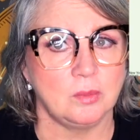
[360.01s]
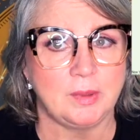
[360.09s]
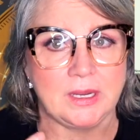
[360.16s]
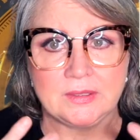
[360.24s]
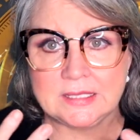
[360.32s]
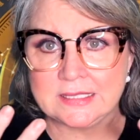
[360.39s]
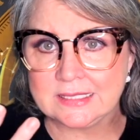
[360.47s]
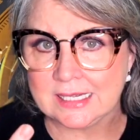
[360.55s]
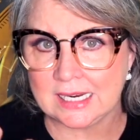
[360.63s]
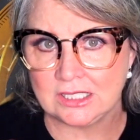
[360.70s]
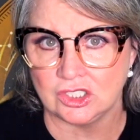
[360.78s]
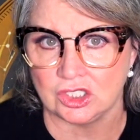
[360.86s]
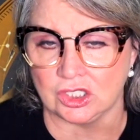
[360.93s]
about
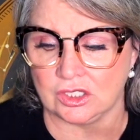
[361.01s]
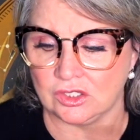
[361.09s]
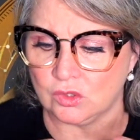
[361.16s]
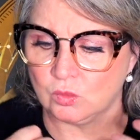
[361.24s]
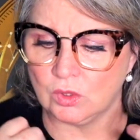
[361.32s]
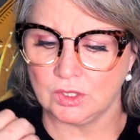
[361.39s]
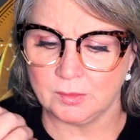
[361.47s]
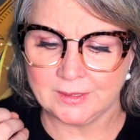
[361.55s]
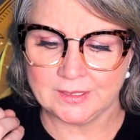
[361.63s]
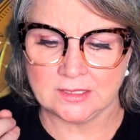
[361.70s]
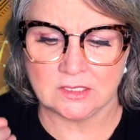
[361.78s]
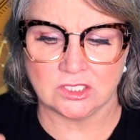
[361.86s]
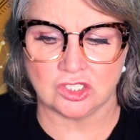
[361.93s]
intentions. What am I
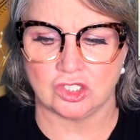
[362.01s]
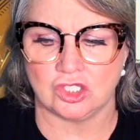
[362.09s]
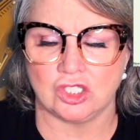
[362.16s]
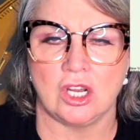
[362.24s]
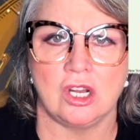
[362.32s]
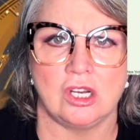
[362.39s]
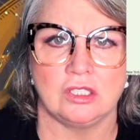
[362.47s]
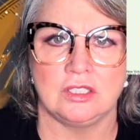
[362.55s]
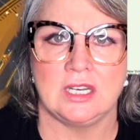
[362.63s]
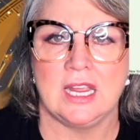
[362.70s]
going to start